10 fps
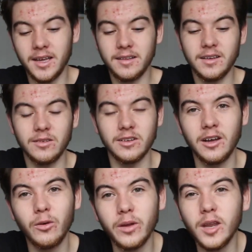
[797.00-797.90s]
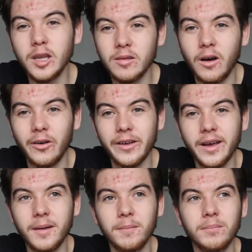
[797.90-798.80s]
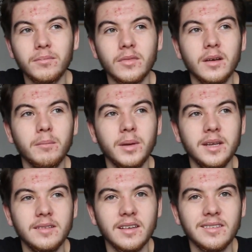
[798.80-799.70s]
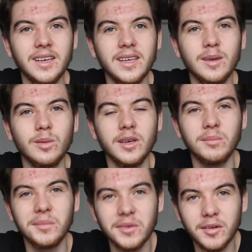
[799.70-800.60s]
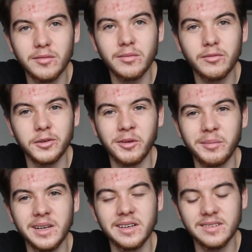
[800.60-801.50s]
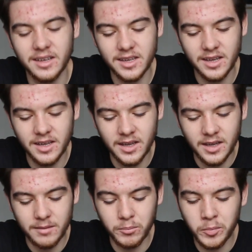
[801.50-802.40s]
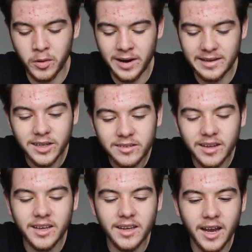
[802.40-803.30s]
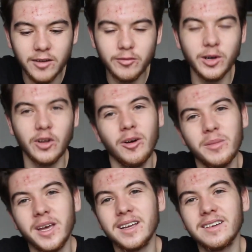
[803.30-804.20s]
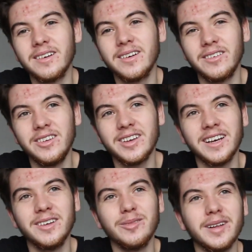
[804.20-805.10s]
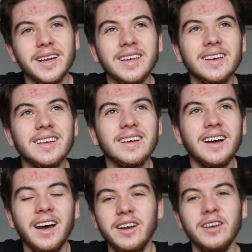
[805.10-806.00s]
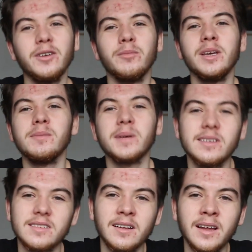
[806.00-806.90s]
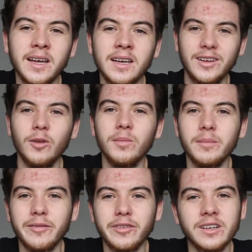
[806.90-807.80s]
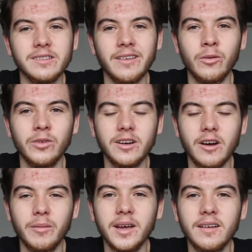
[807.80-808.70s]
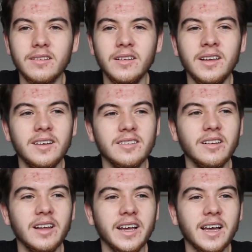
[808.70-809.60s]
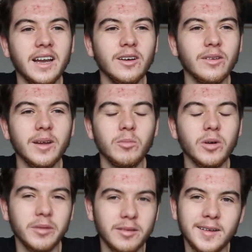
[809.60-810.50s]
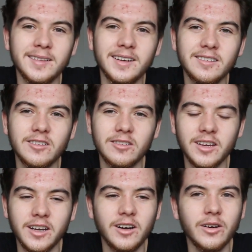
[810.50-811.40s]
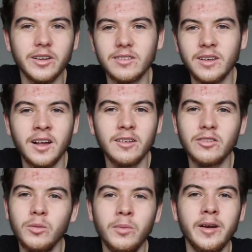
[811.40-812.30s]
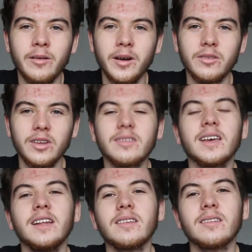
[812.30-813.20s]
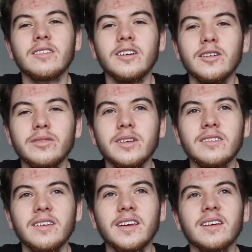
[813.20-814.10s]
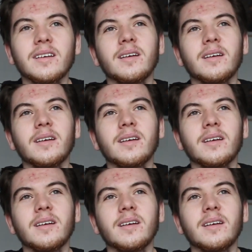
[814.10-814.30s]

Deals a lot with honour, PTSD, themes of vulnerability, morality, and for a comic, you kind of like, I know me personally, a couple of my friends don't read comics, so like I know they probably think that it's just like, oh, it's superheroes, it's kids stuff, it's like,